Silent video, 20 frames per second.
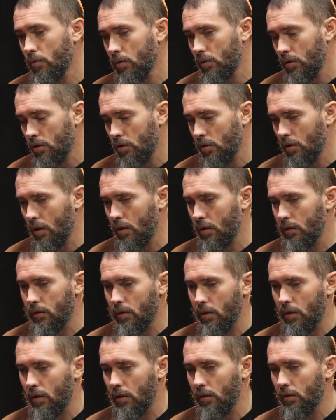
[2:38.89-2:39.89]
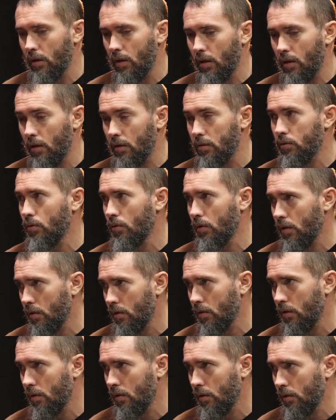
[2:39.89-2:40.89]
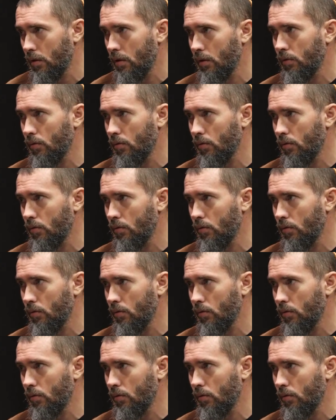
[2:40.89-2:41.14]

The first thing to start with is tokeno.